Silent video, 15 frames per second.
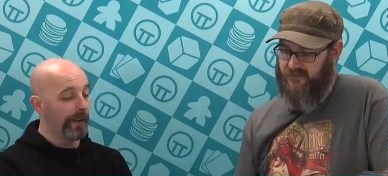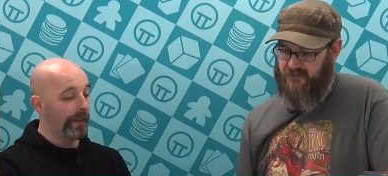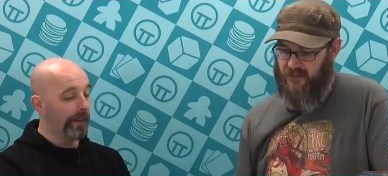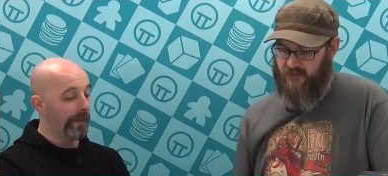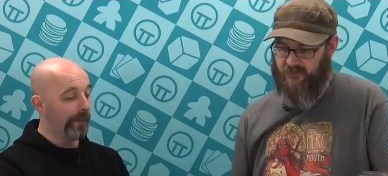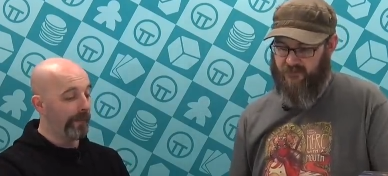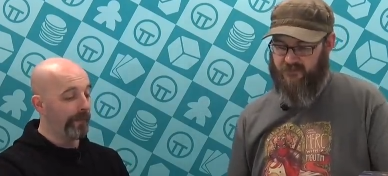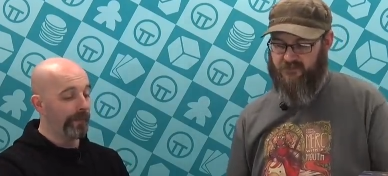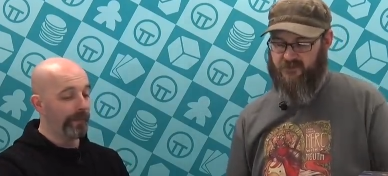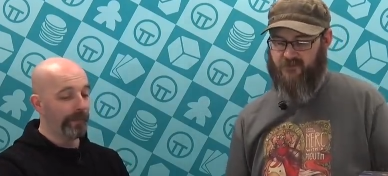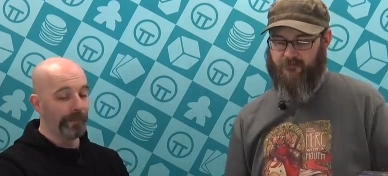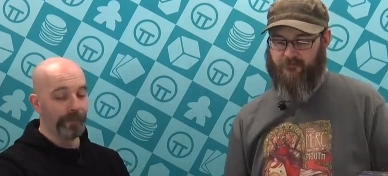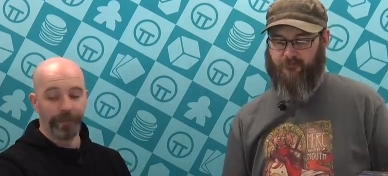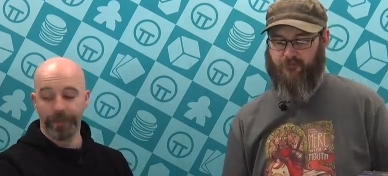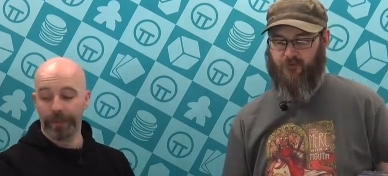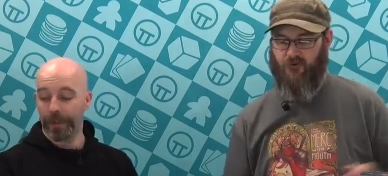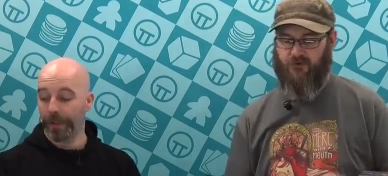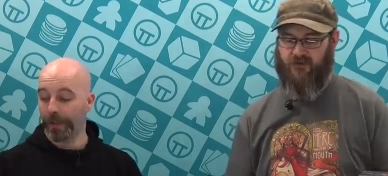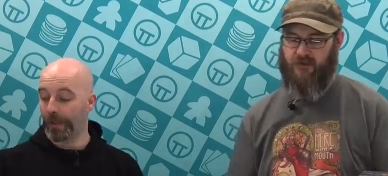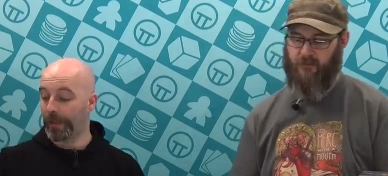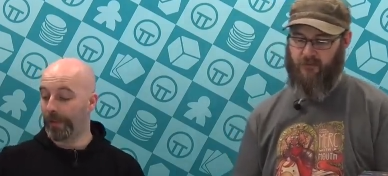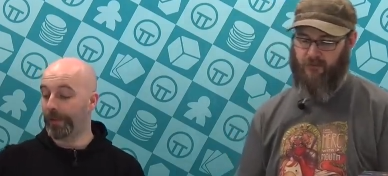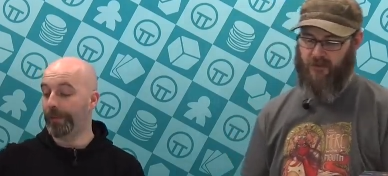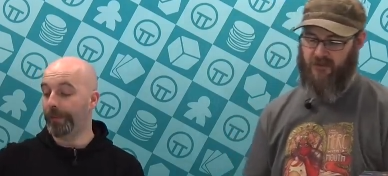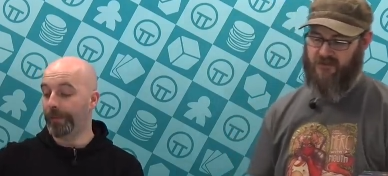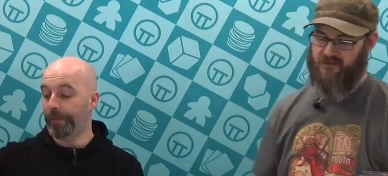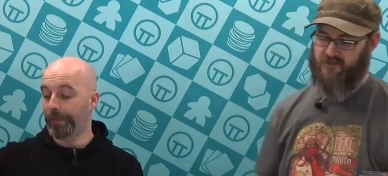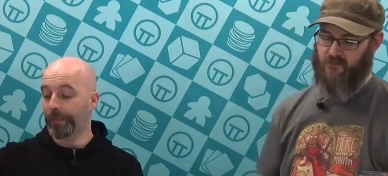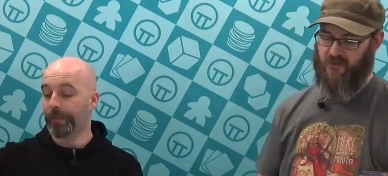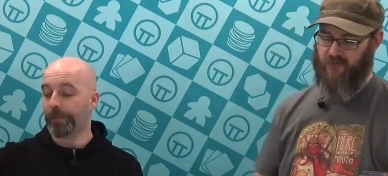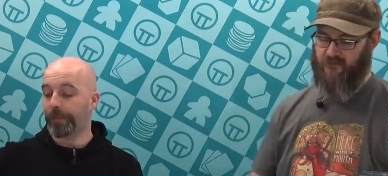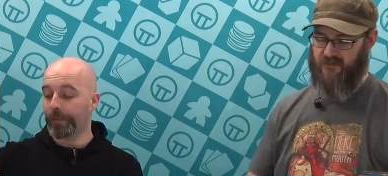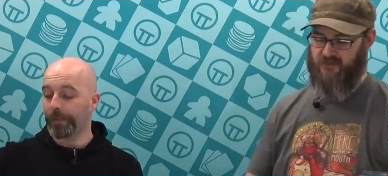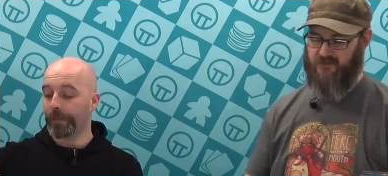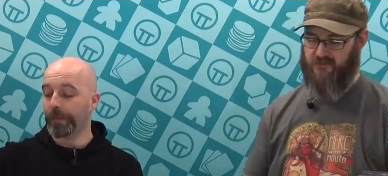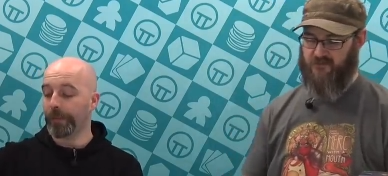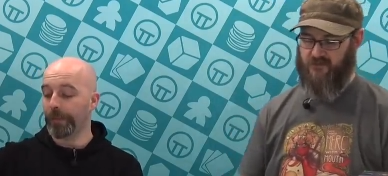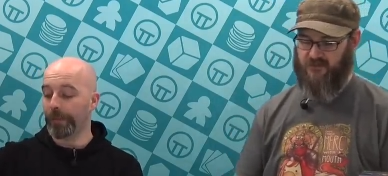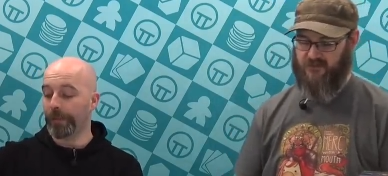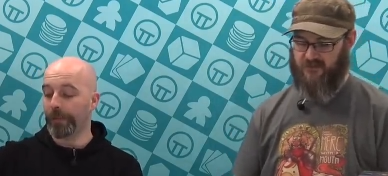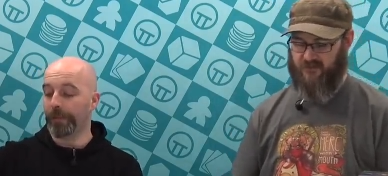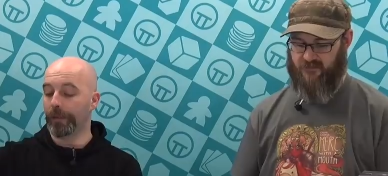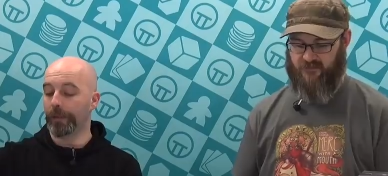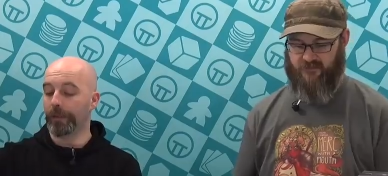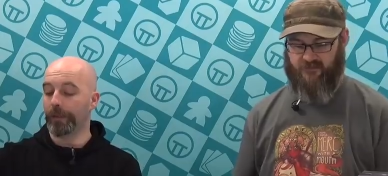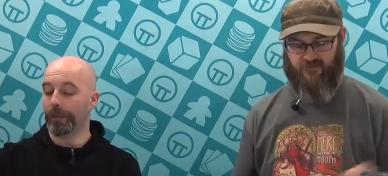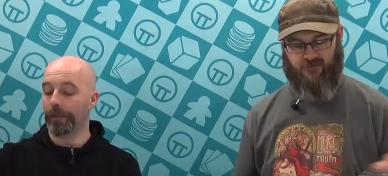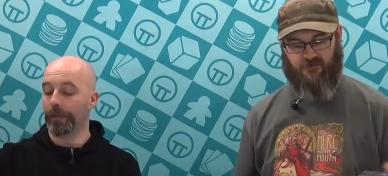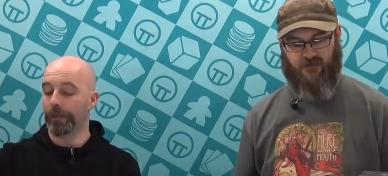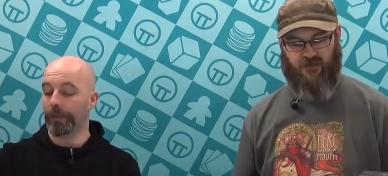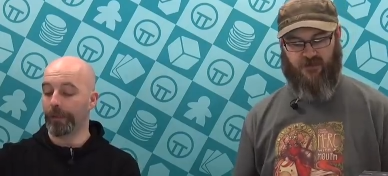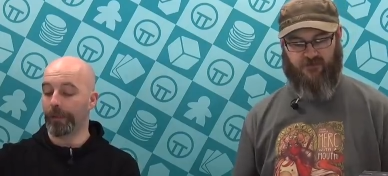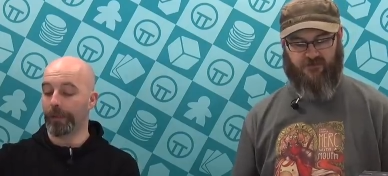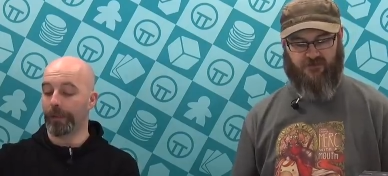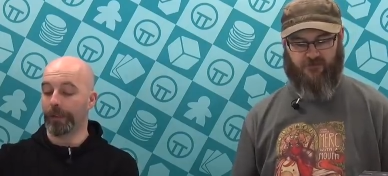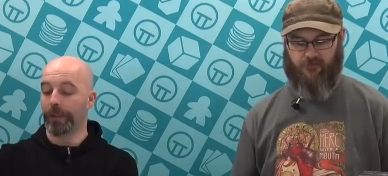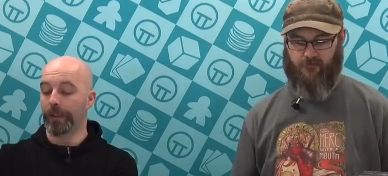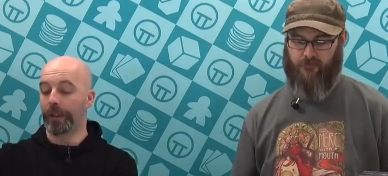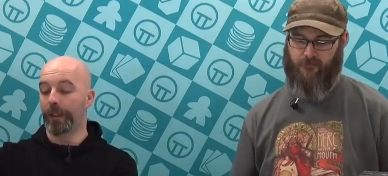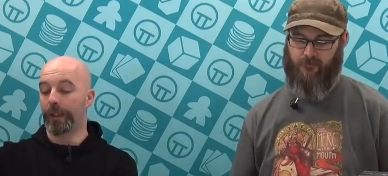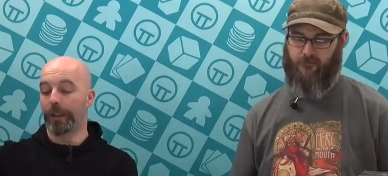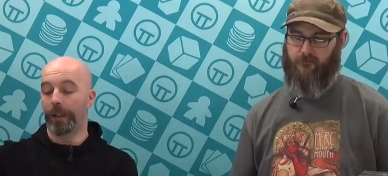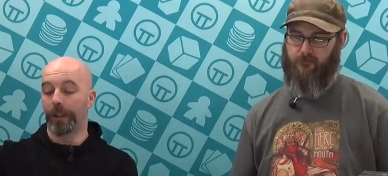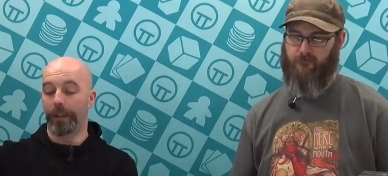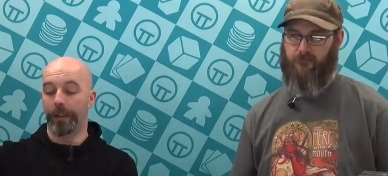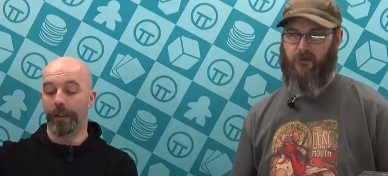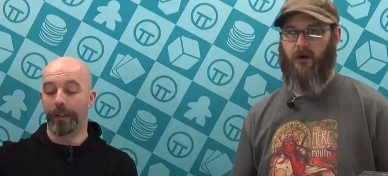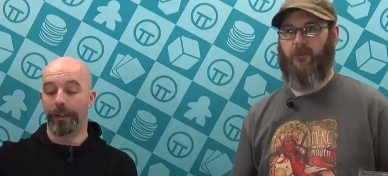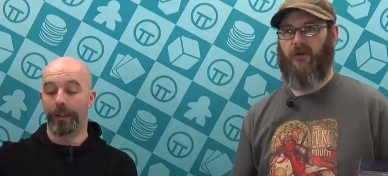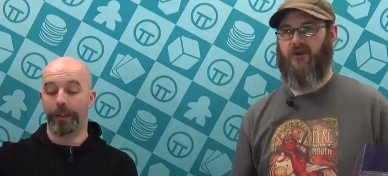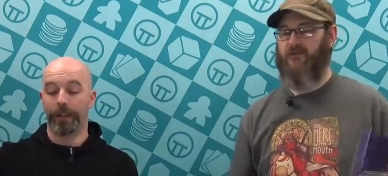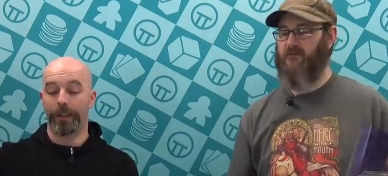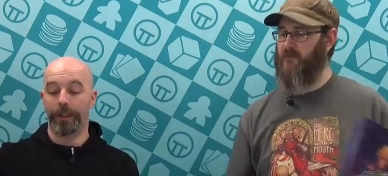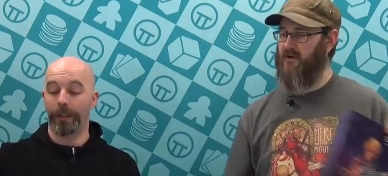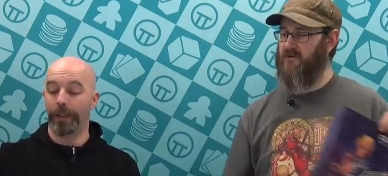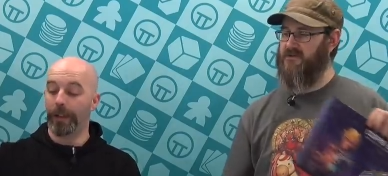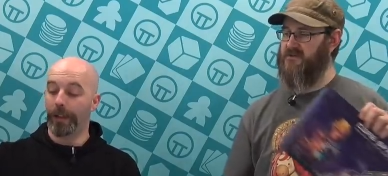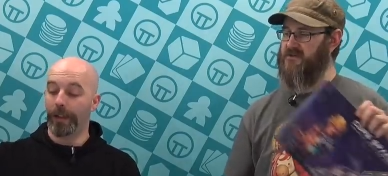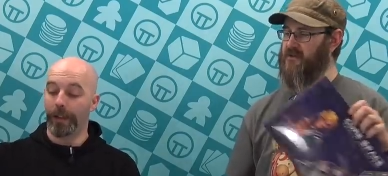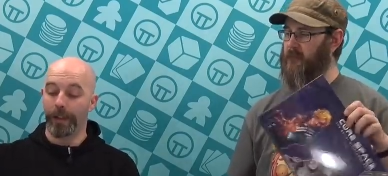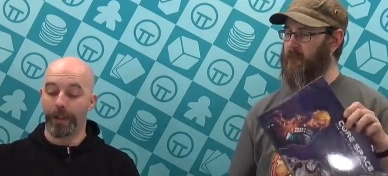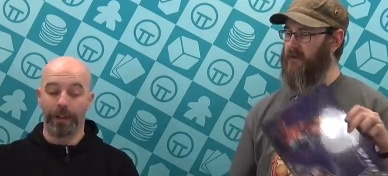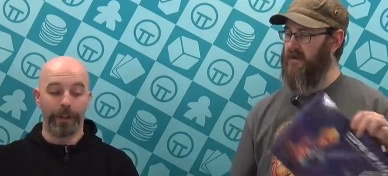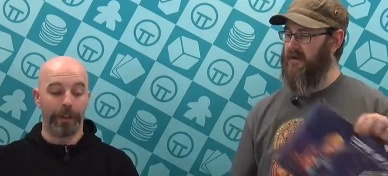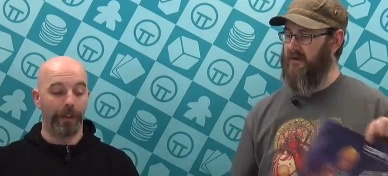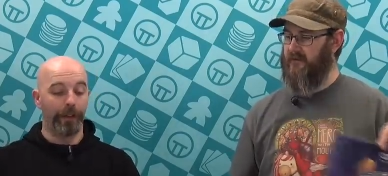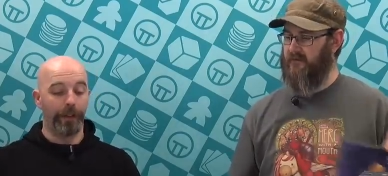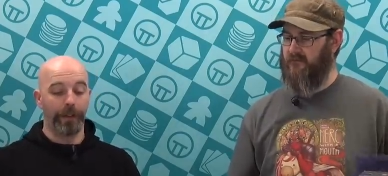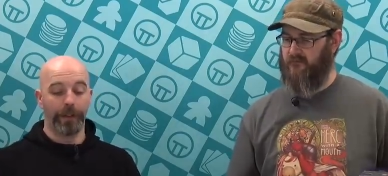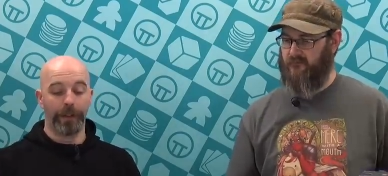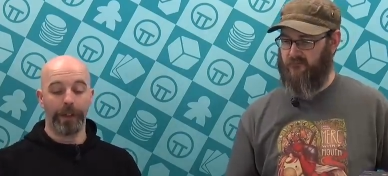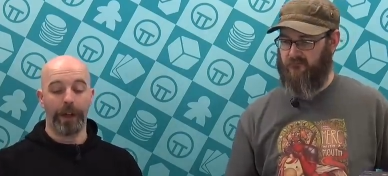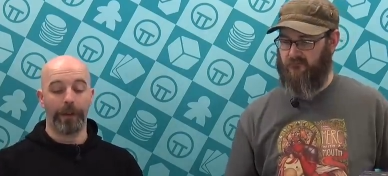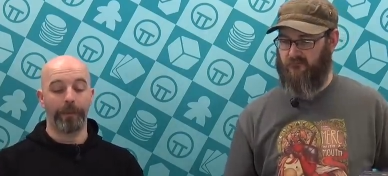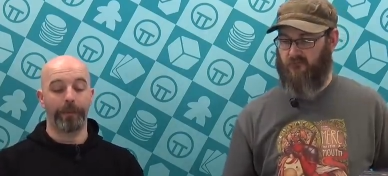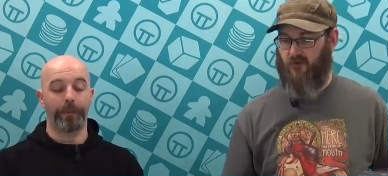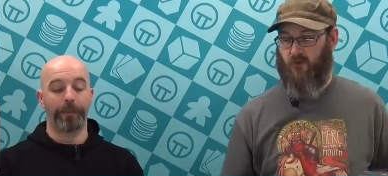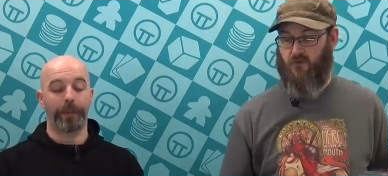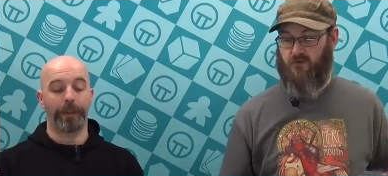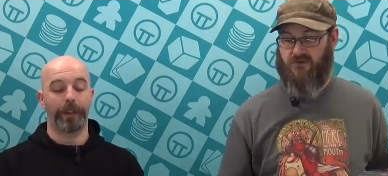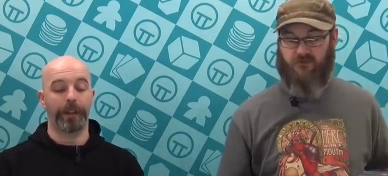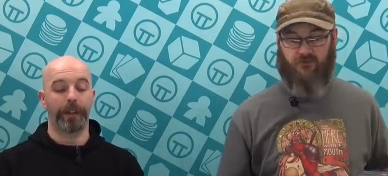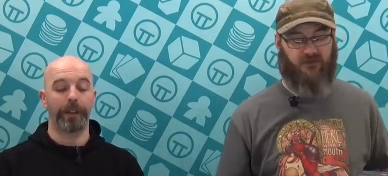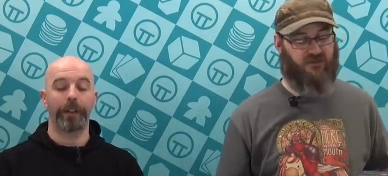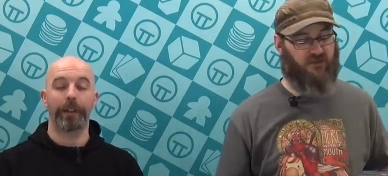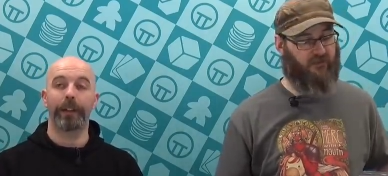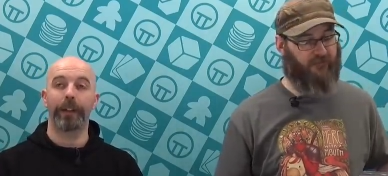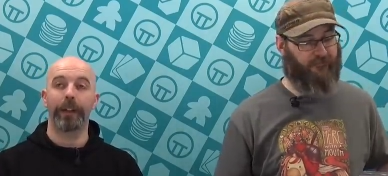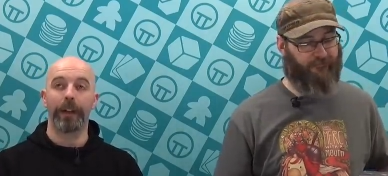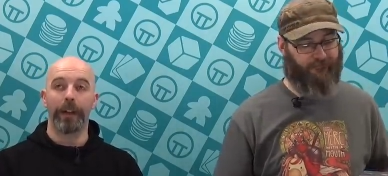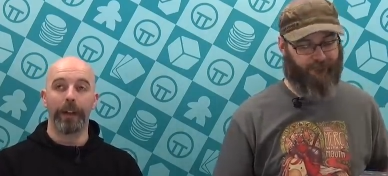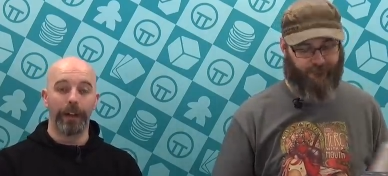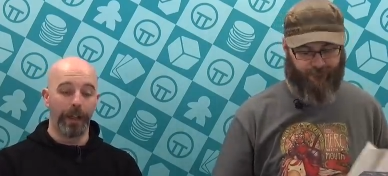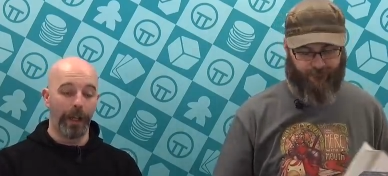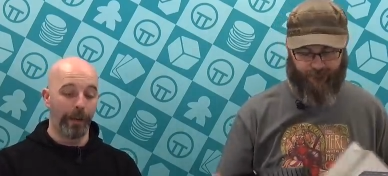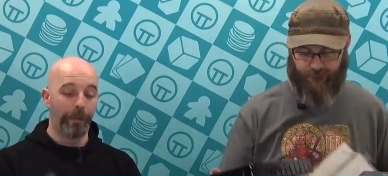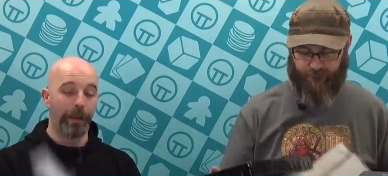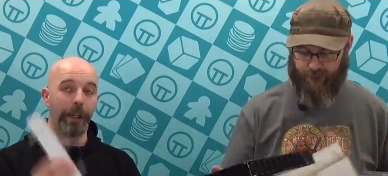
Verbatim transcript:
Speaker 1: it's handy as a board gaming piece whenever they do things like that, that you can just pop it out of the box and start playing almost immediately. Yeah.